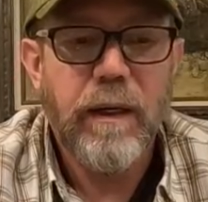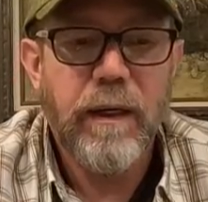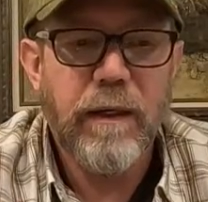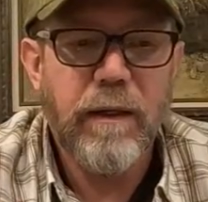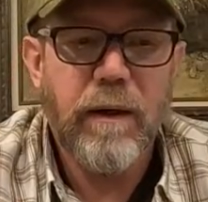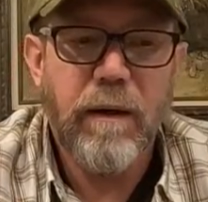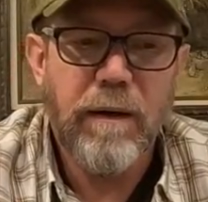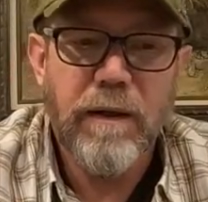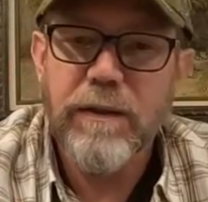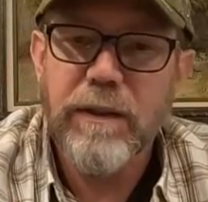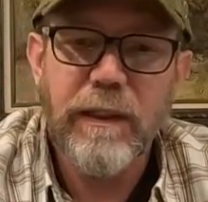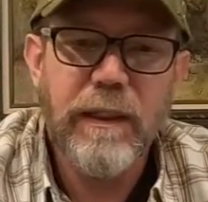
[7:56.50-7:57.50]
And
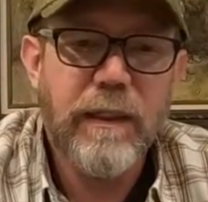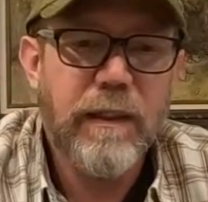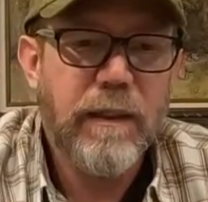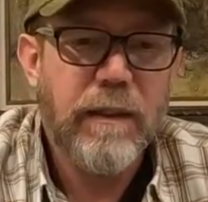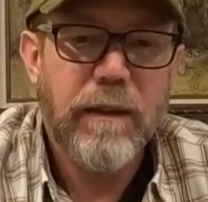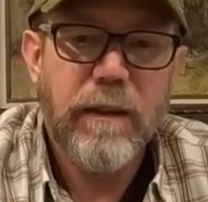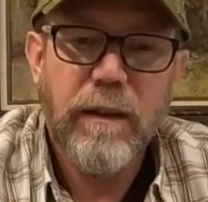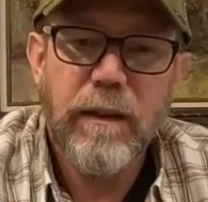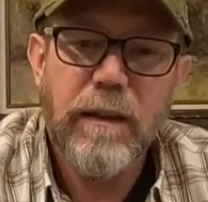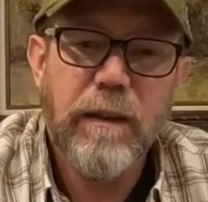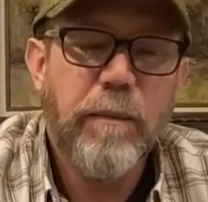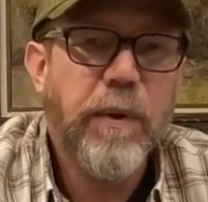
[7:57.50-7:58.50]
honestly,
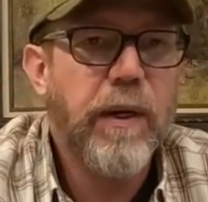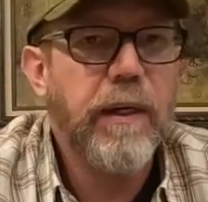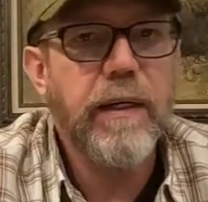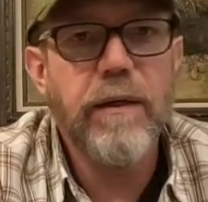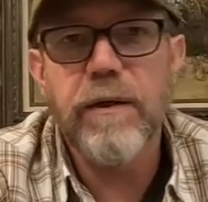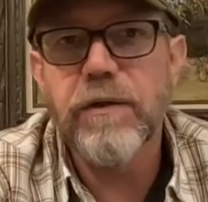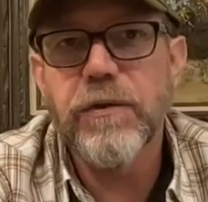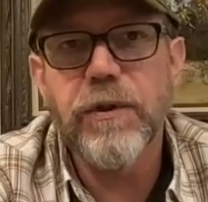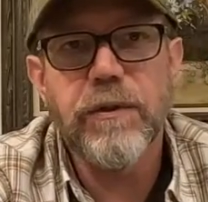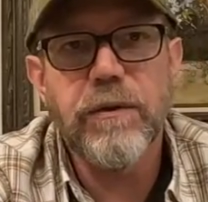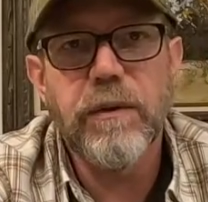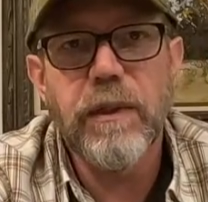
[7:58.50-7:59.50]
the Pioneer
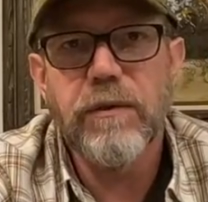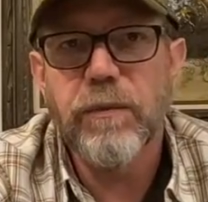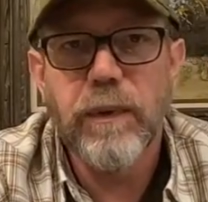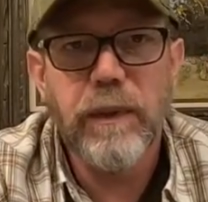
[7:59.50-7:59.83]
is it's